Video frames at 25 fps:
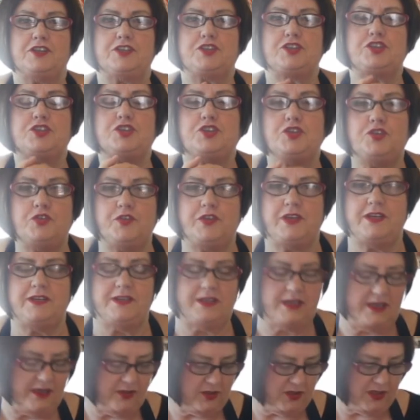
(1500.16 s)
soothing
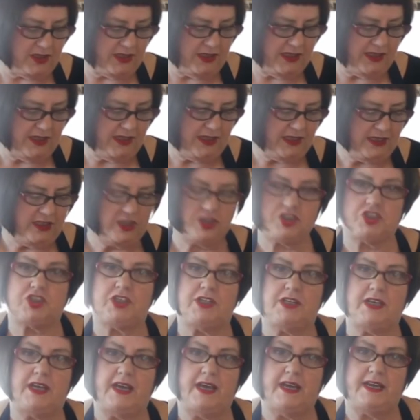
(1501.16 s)
note,
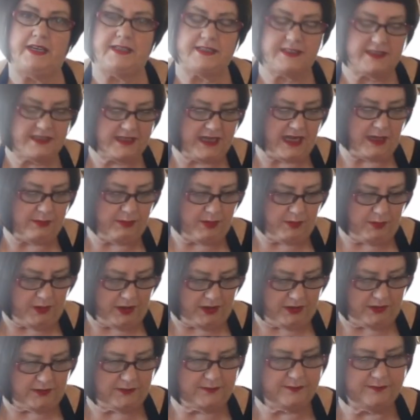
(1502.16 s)
she adds
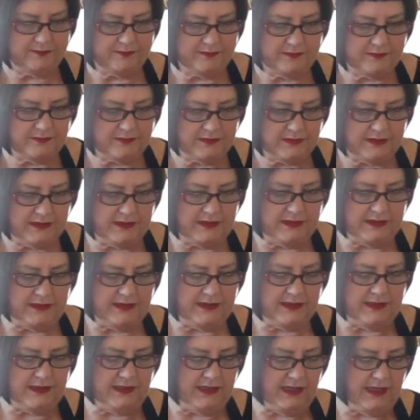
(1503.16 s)
chamomile.
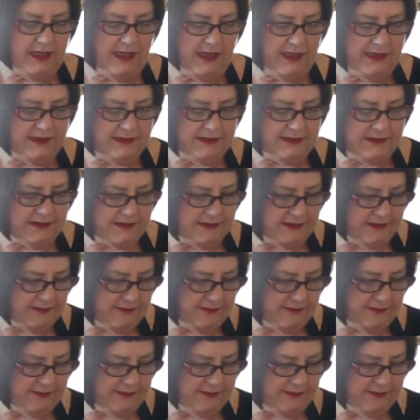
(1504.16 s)
And